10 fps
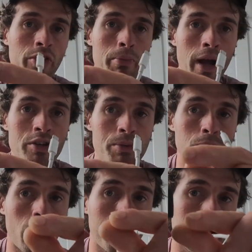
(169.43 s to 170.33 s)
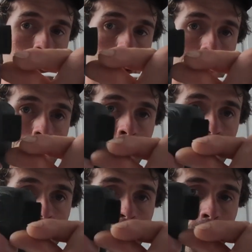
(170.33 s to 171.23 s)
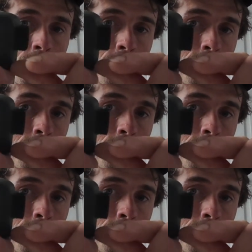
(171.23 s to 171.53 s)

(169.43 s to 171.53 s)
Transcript: the battery port, we're going to open this up